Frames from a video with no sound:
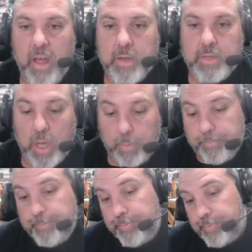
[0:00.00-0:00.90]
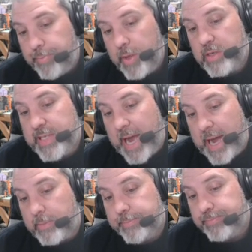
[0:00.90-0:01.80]
so there's that.
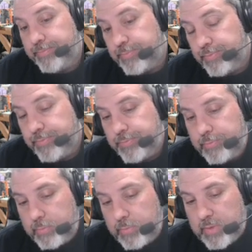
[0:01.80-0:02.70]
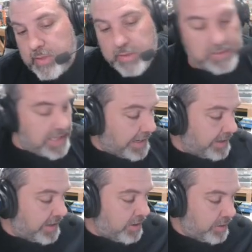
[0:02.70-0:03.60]

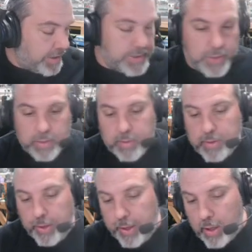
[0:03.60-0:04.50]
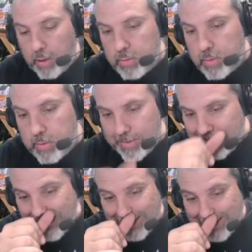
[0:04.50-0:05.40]
Secondary creature, you know,
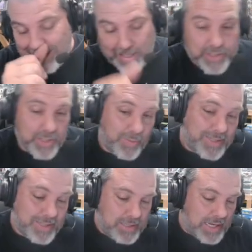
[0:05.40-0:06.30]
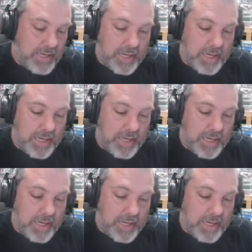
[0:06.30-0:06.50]
actually works kind of